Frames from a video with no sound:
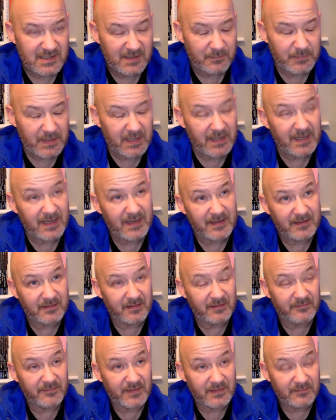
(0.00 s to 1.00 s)
I mean, he had an
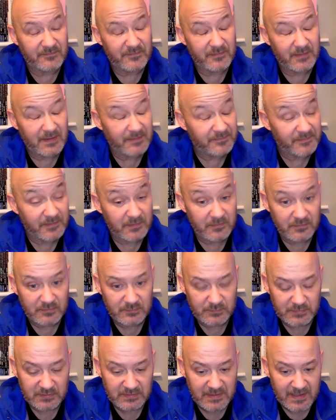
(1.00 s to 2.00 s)
eventful
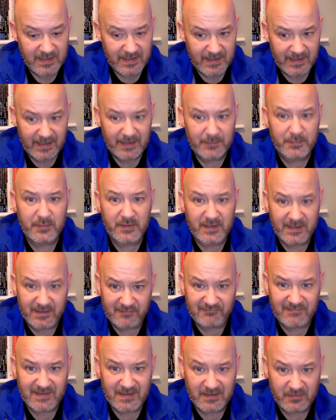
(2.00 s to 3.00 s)
afternoon, but he put in a
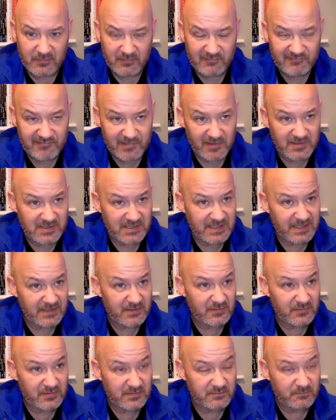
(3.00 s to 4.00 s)
really good cross, and it
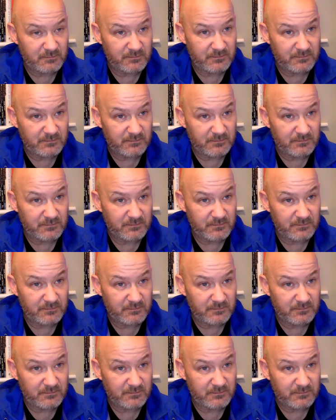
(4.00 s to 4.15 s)
does,